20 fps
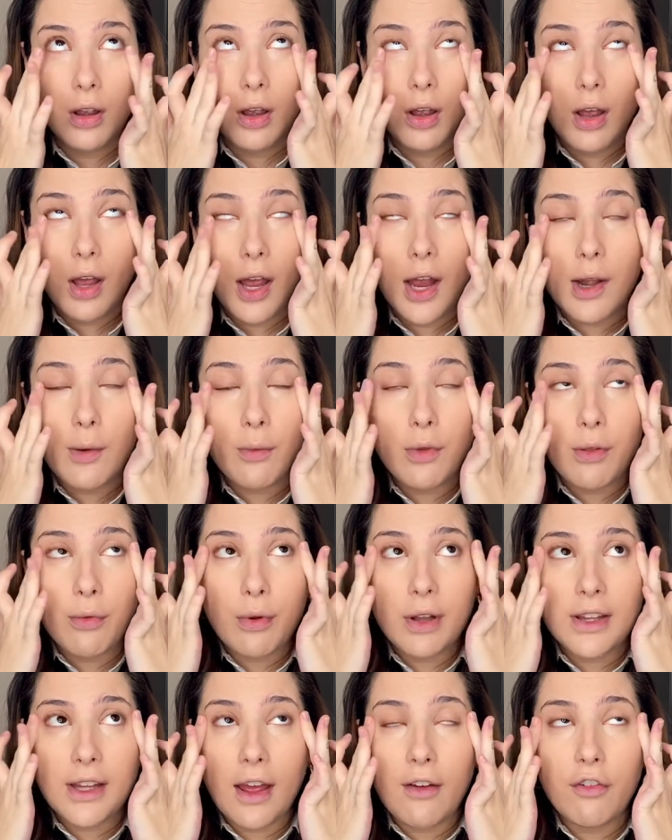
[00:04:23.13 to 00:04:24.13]
And with
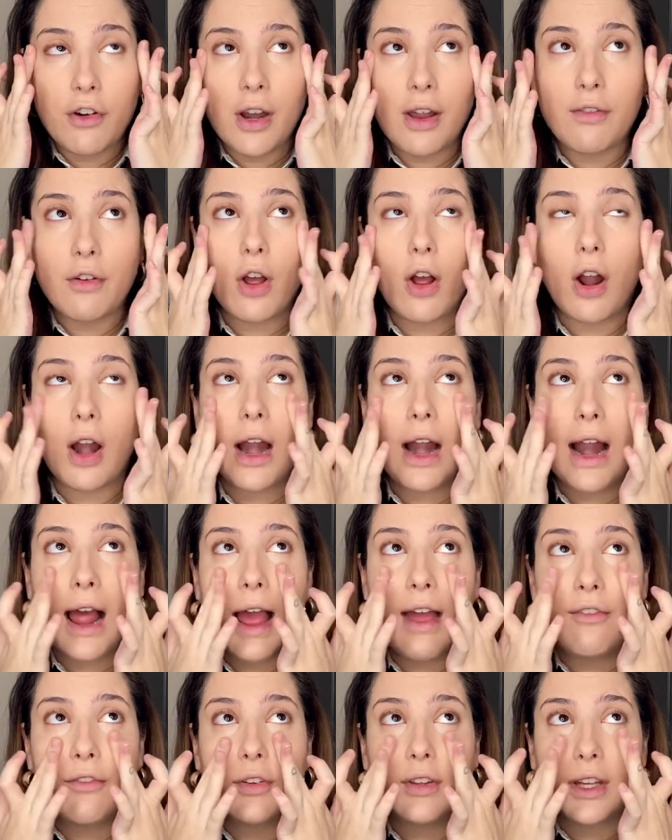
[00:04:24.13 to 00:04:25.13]
whatever I've got
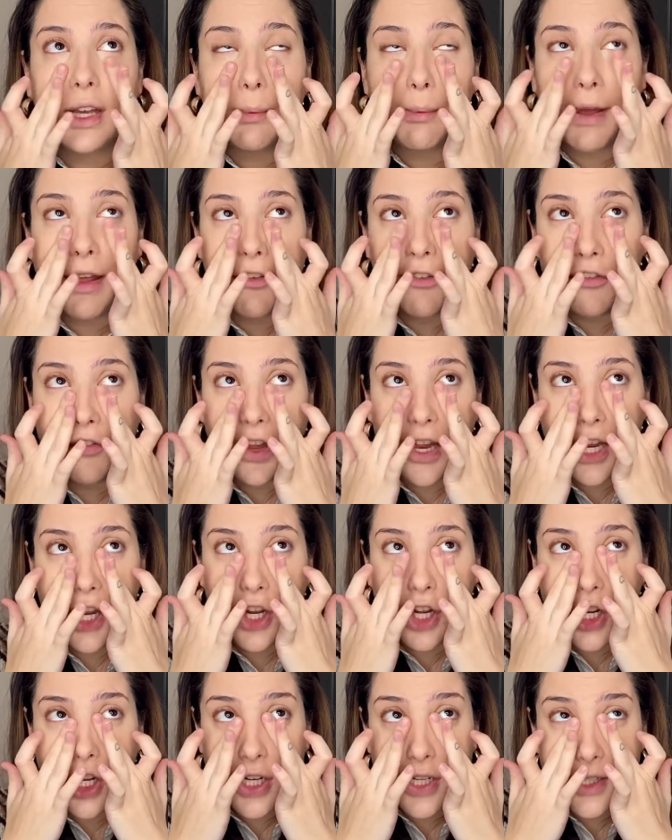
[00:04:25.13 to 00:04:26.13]
left in my
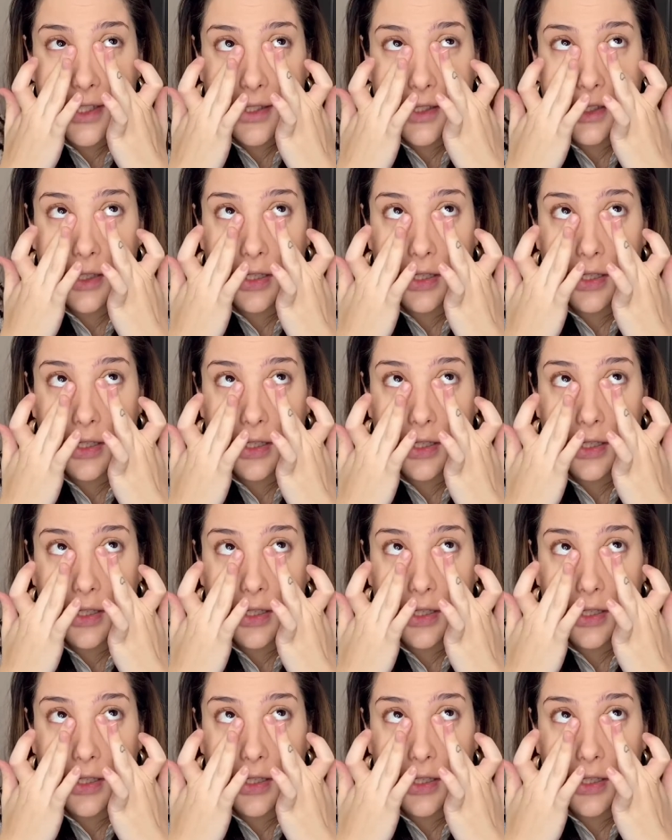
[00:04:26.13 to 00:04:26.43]
fingers,